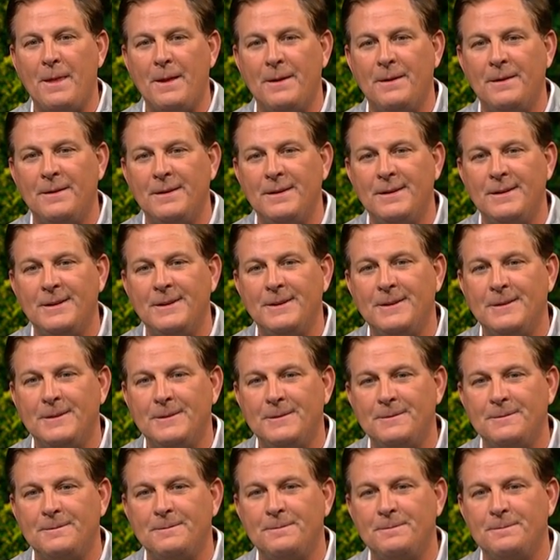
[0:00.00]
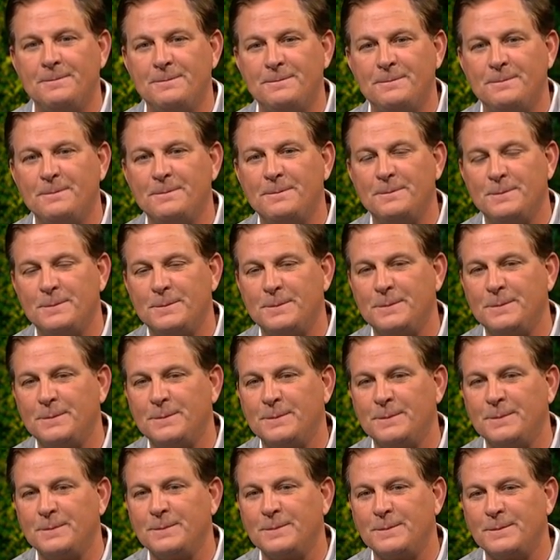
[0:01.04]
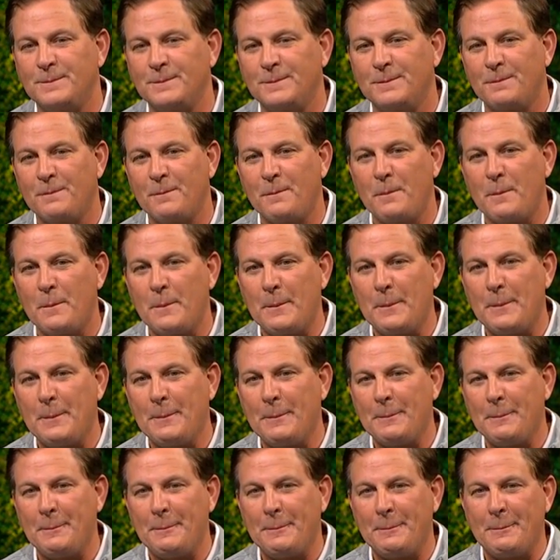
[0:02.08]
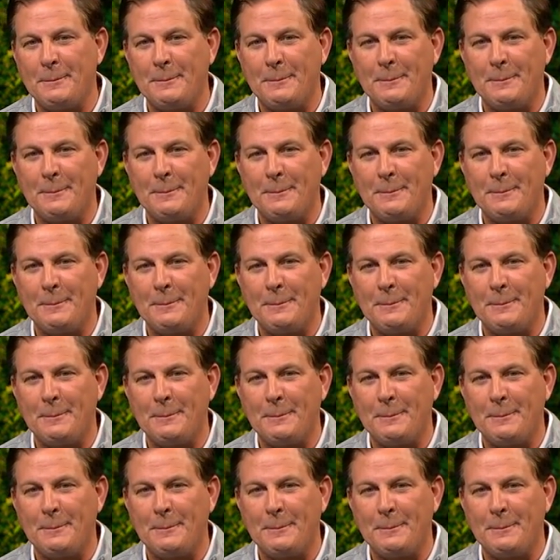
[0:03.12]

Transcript: (not speaking)